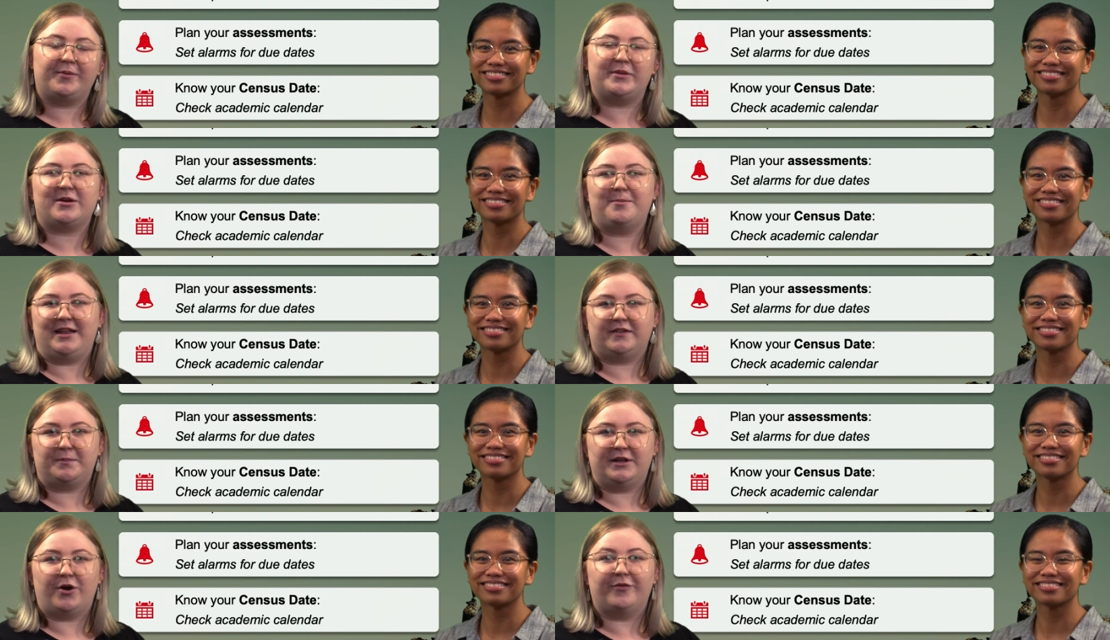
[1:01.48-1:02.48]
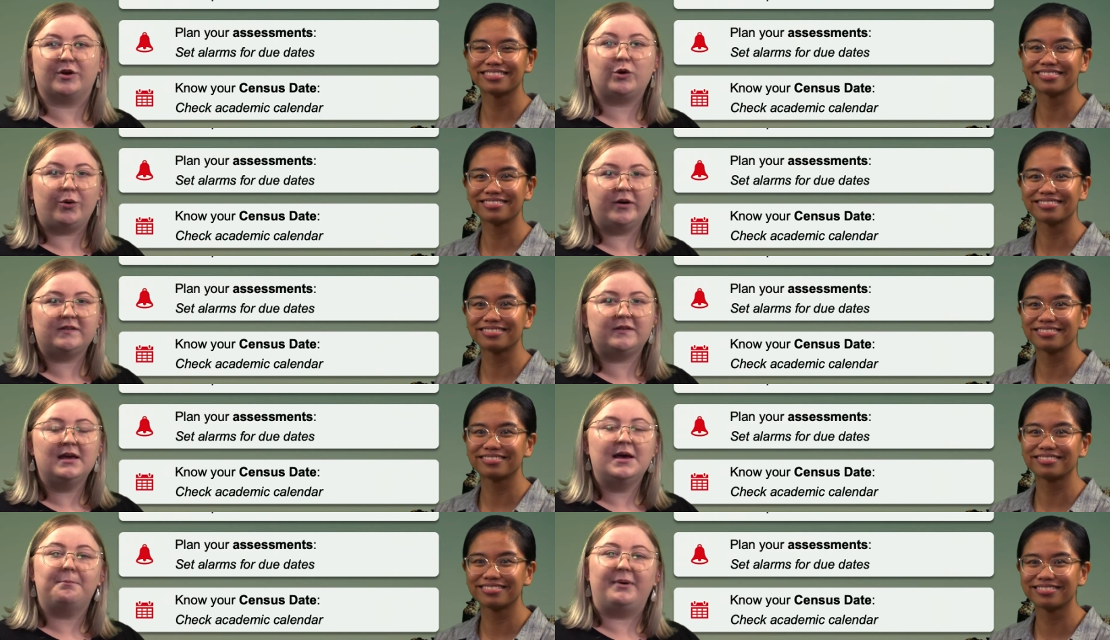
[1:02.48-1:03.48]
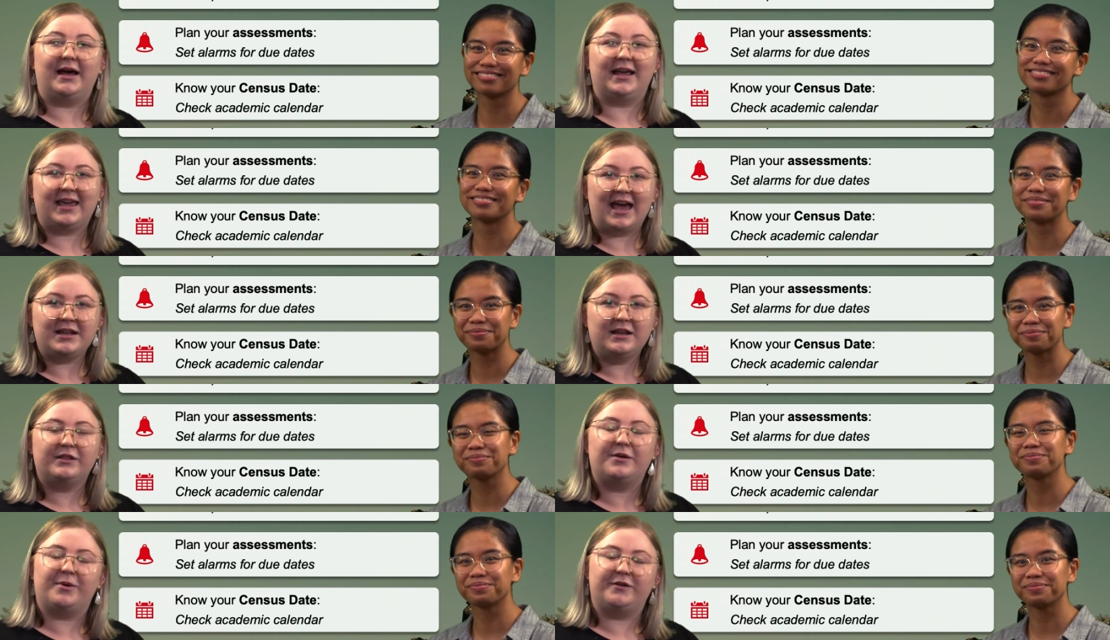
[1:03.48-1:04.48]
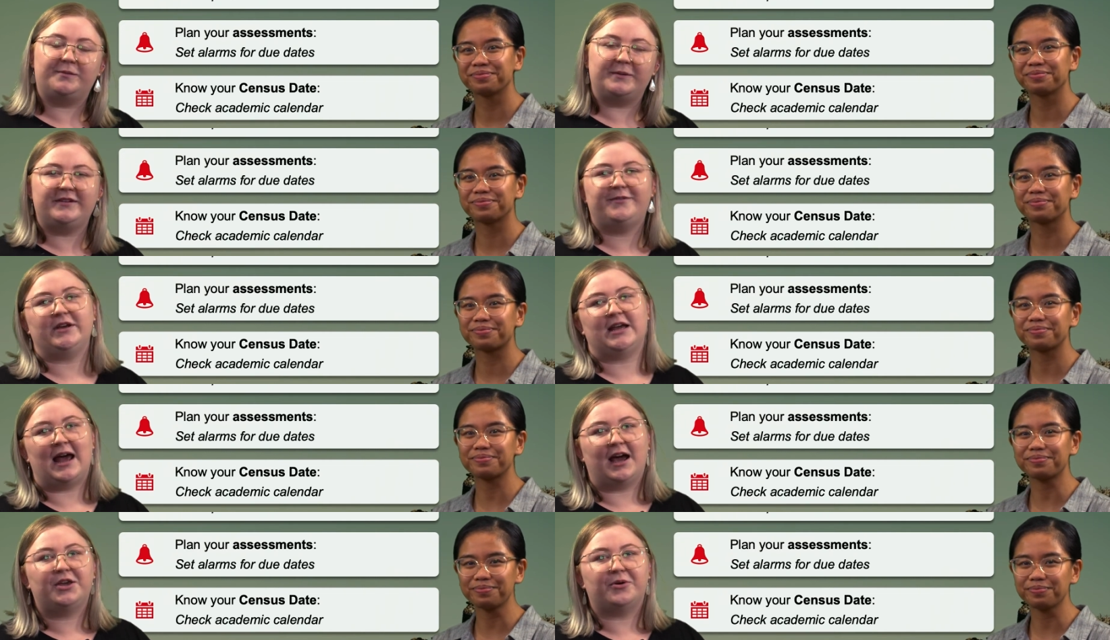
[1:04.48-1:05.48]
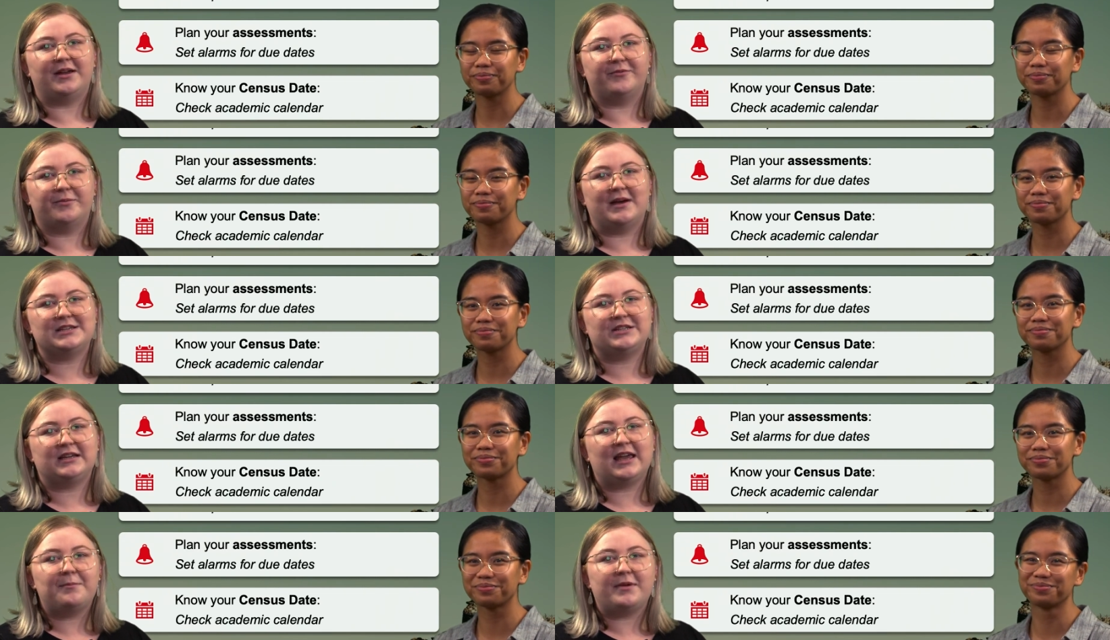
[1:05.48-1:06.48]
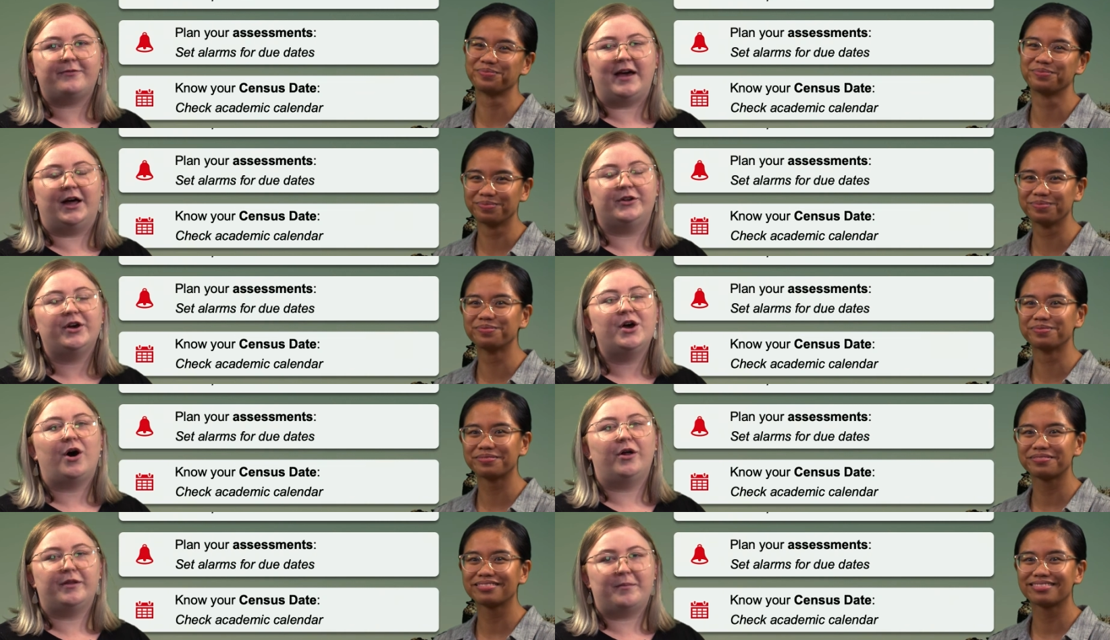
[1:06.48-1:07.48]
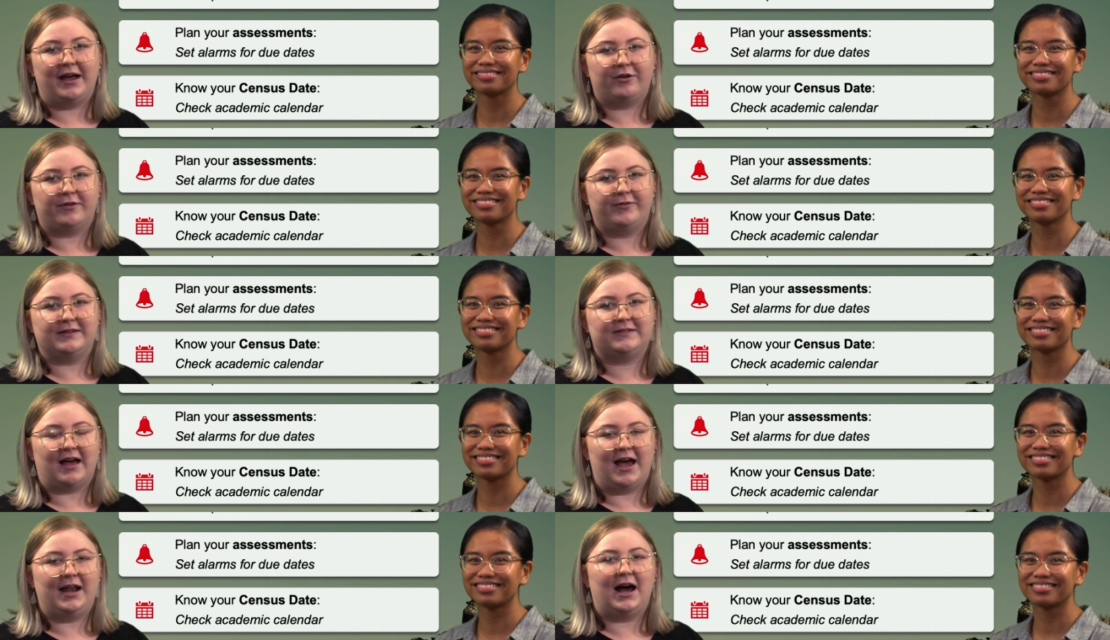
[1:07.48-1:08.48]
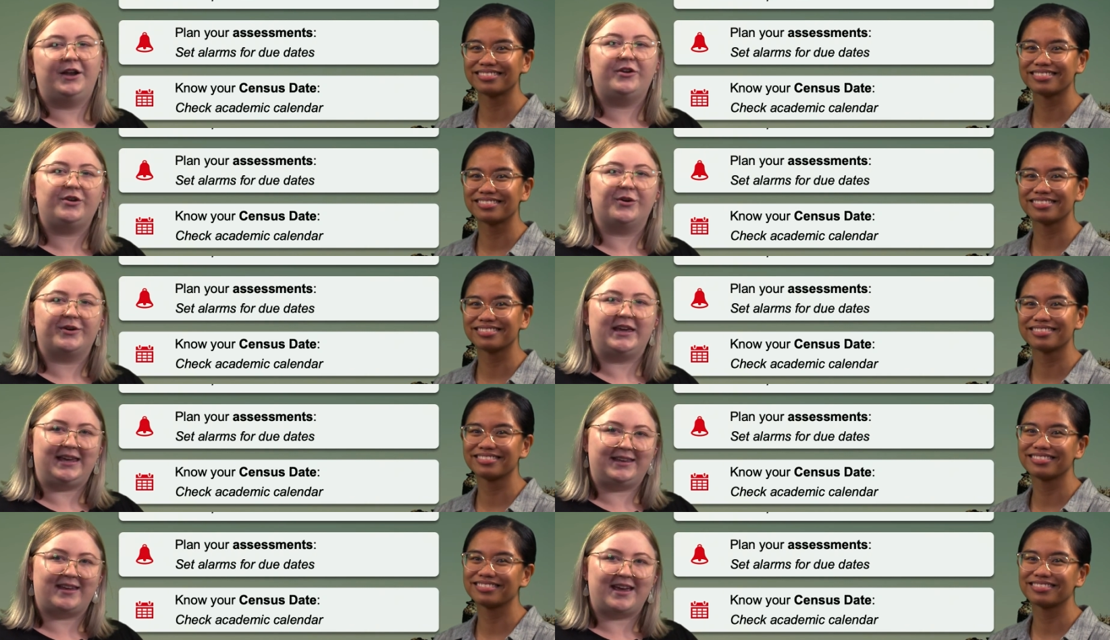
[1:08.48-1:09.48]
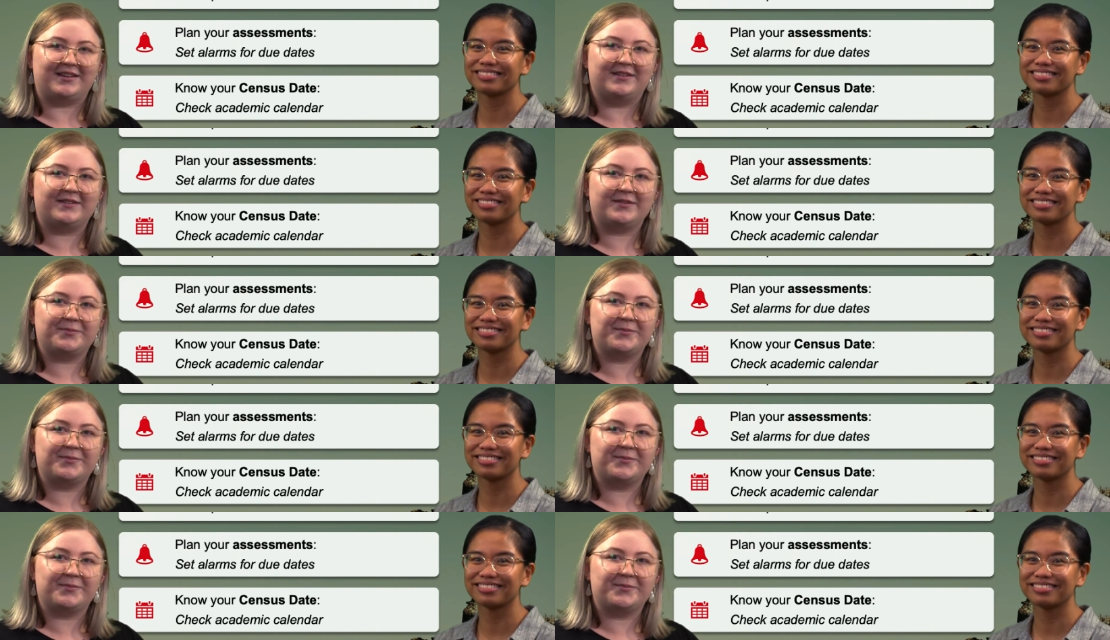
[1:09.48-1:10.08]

Speaker 1: from the commencement of a course, but again, the most specific and accurate information can be found on the MyGriffith side under your key dates.